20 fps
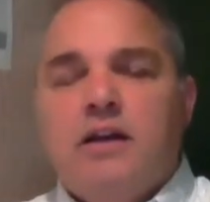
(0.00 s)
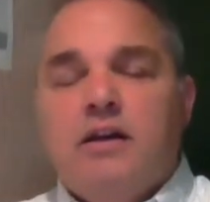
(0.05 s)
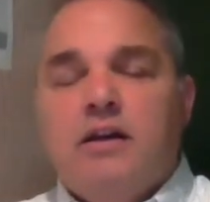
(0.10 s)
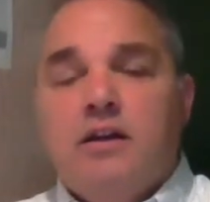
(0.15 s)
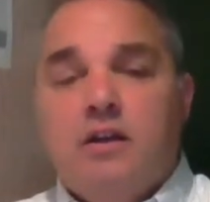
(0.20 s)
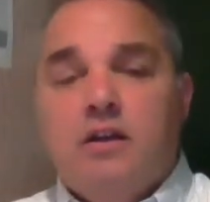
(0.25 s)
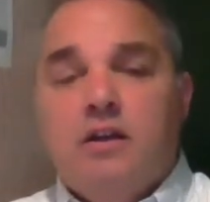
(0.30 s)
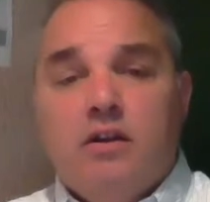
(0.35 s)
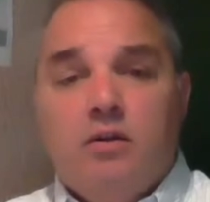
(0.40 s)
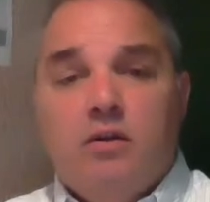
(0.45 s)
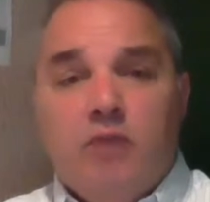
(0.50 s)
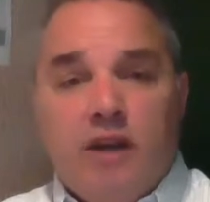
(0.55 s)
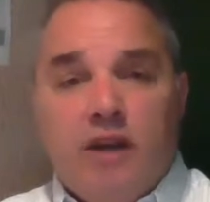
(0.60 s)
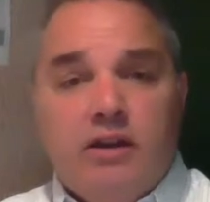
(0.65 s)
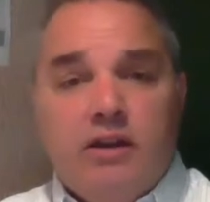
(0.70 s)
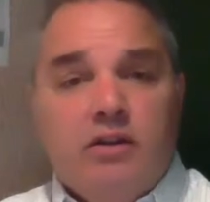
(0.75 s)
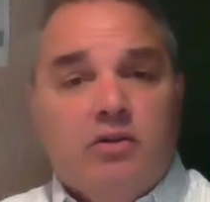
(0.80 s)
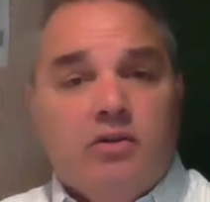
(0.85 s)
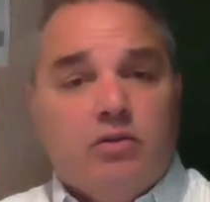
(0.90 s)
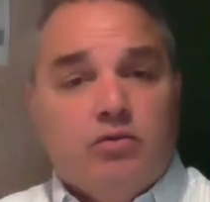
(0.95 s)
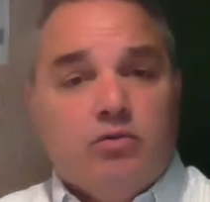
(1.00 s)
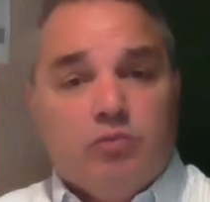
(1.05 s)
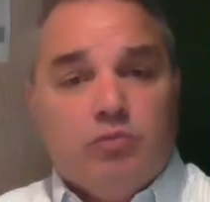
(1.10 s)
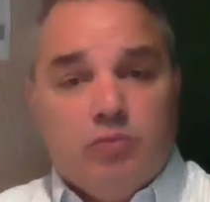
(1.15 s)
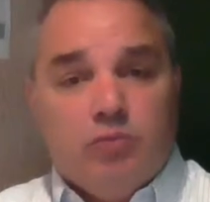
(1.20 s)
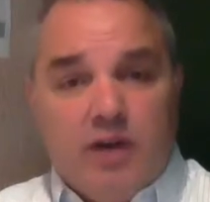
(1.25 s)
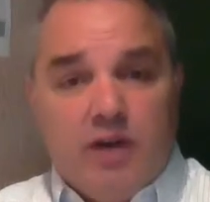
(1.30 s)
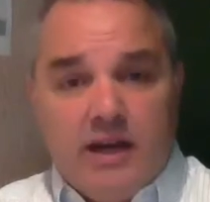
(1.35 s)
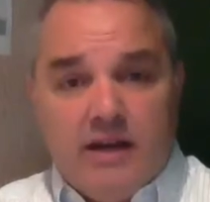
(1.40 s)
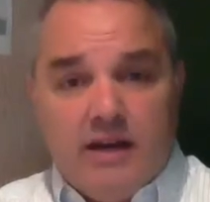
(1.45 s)
You know what? You're
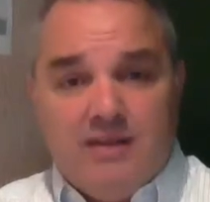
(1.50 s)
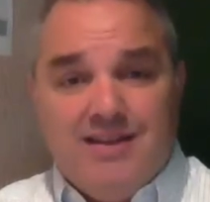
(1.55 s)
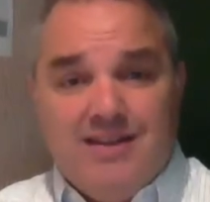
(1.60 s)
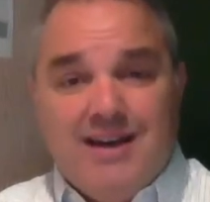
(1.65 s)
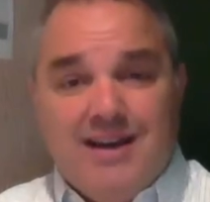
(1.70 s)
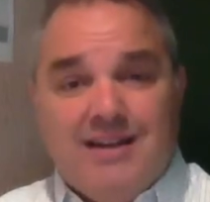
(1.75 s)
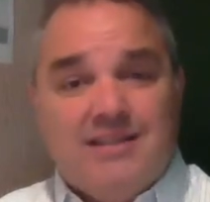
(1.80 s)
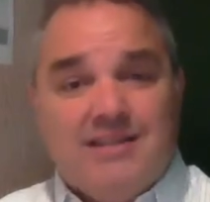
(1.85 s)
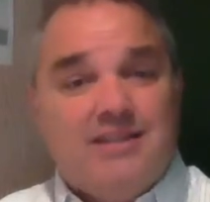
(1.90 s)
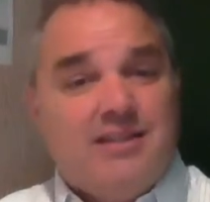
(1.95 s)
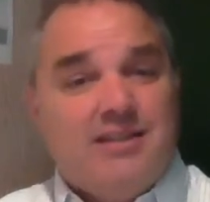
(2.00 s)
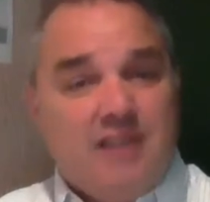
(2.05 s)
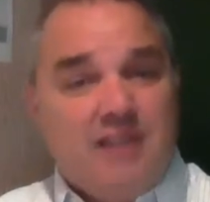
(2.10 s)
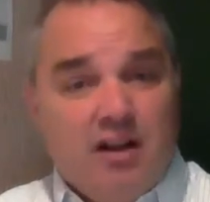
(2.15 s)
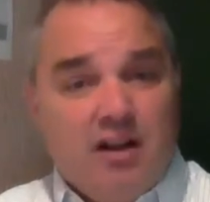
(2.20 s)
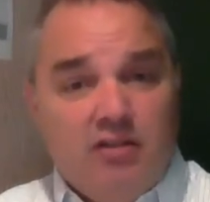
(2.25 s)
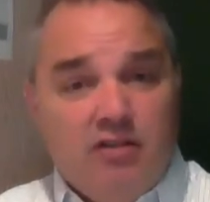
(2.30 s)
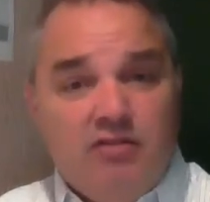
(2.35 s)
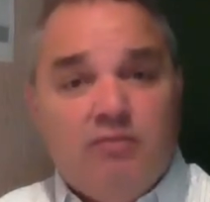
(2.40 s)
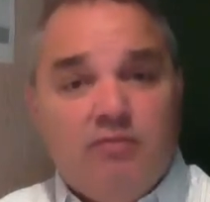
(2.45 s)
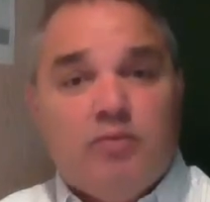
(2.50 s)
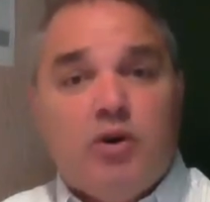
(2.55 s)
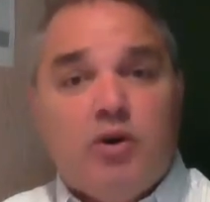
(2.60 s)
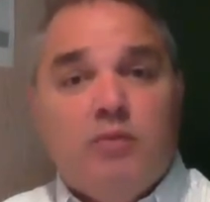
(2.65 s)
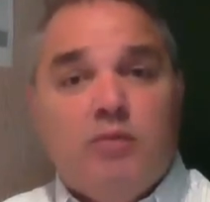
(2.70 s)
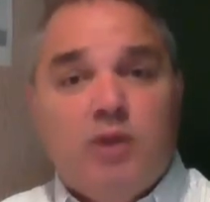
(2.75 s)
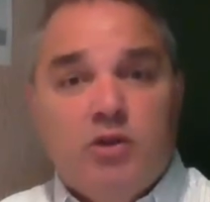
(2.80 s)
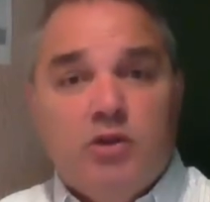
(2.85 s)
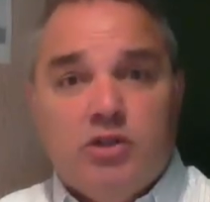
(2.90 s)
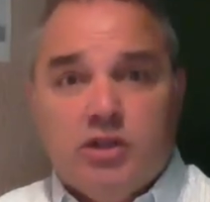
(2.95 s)
right. That is
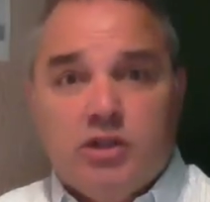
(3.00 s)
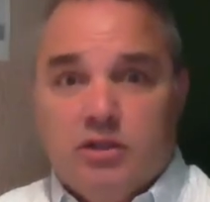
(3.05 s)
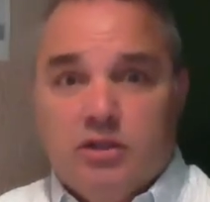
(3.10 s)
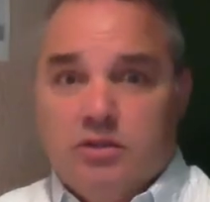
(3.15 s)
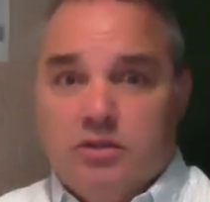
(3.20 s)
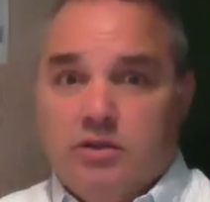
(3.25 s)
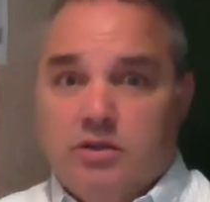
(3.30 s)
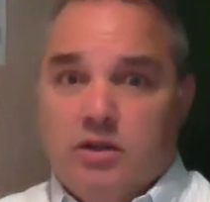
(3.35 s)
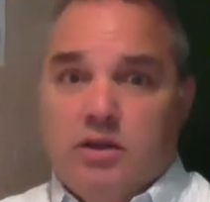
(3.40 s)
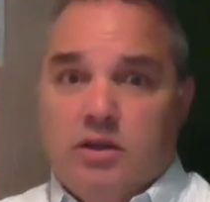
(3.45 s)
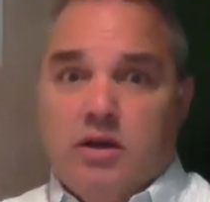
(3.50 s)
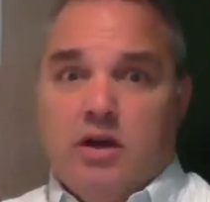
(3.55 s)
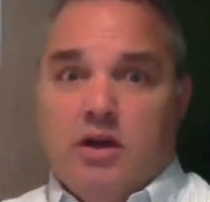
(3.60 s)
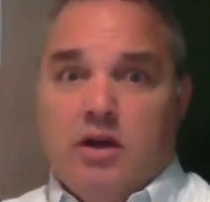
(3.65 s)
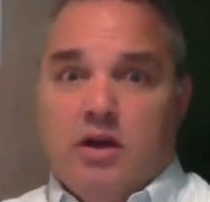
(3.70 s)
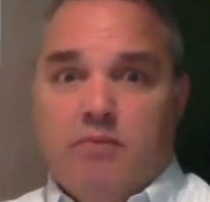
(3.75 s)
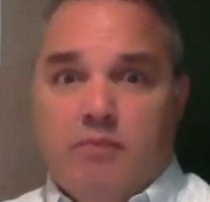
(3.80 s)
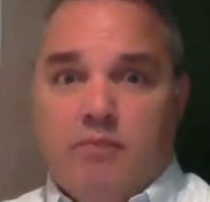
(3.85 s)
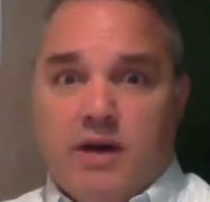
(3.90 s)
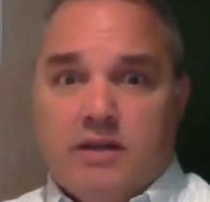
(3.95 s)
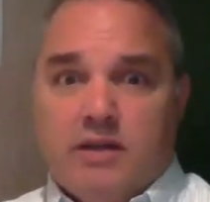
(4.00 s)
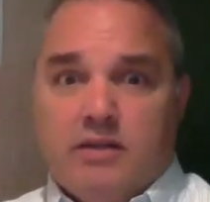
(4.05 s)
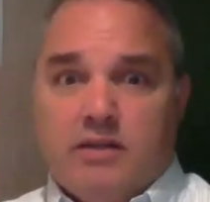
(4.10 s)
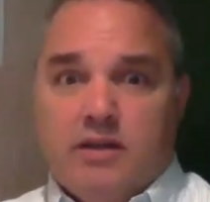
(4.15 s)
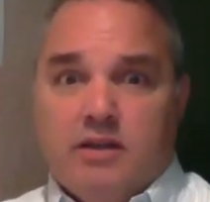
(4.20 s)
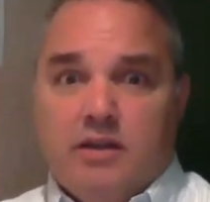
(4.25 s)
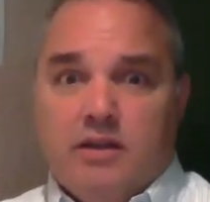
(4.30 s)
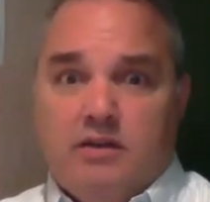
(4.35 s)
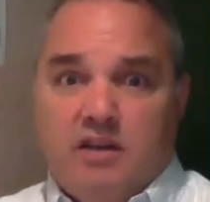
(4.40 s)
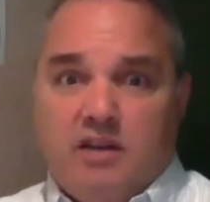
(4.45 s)
self-promotion. I'm
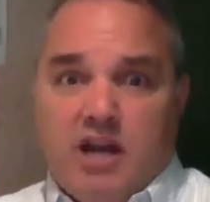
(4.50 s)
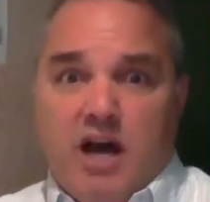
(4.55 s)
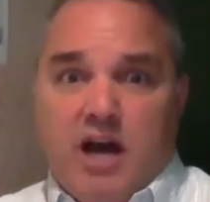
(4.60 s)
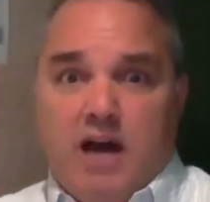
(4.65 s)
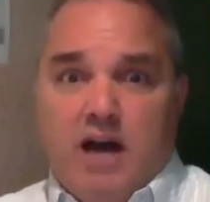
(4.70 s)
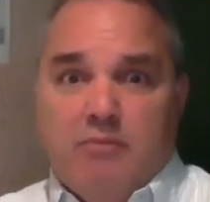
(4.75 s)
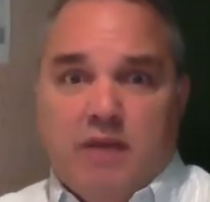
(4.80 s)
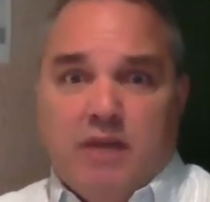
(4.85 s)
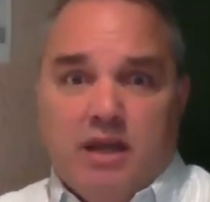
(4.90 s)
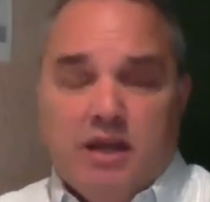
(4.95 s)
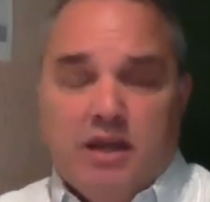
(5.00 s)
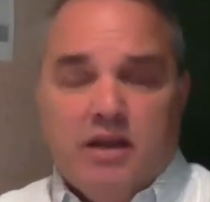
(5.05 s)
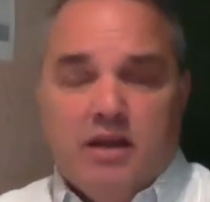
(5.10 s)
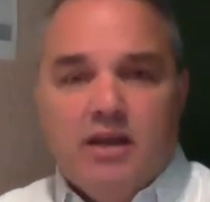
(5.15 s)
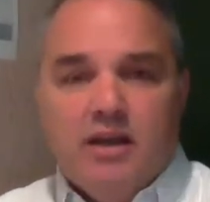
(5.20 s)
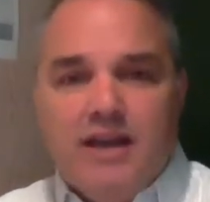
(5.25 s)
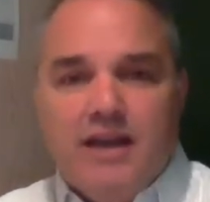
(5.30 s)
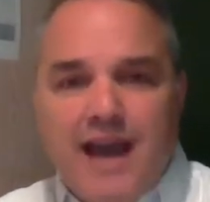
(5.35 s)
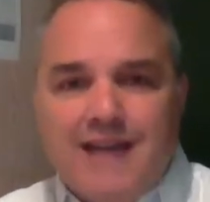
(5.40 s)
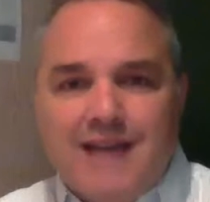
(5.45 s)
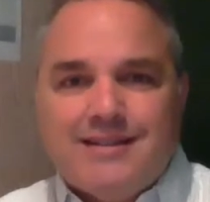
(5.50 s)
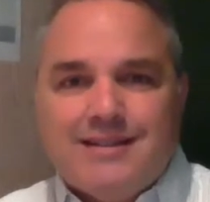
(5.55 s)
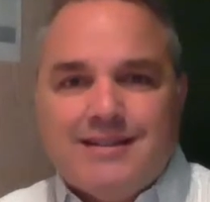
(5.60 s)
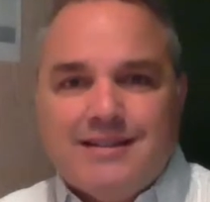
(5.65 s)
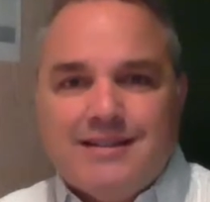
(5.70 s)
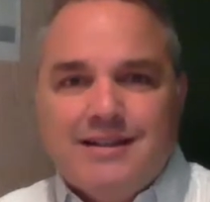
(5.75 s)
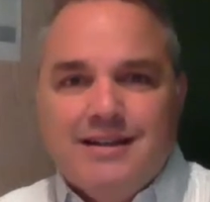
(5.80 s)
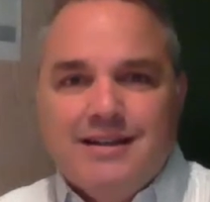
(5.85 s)
busted. You got me. Yes.